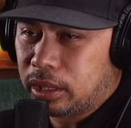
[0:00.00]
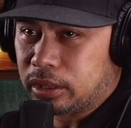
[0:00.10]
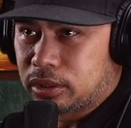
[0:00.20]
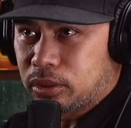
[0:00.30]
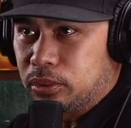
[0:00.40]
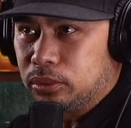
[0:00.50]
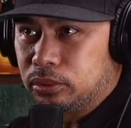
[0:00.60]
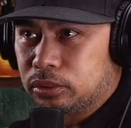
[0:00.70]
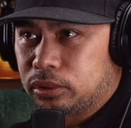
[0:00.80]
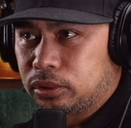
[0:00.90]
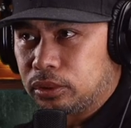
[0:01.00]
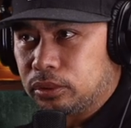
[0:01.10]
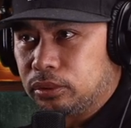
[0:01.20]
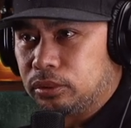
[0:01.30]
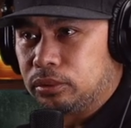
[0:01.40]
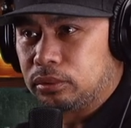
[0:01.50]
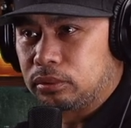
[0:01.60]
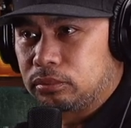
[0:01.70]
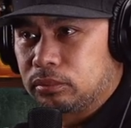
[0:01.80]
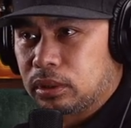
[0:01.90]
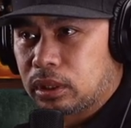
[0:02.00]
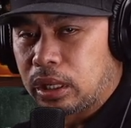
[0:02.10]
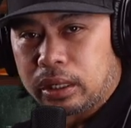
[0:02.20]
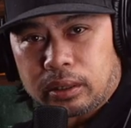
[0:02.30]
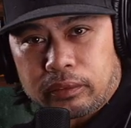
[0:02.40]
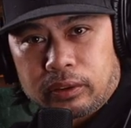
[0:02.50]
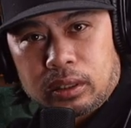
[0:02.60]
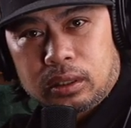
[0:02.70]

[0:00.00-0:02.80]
It's cool to kind of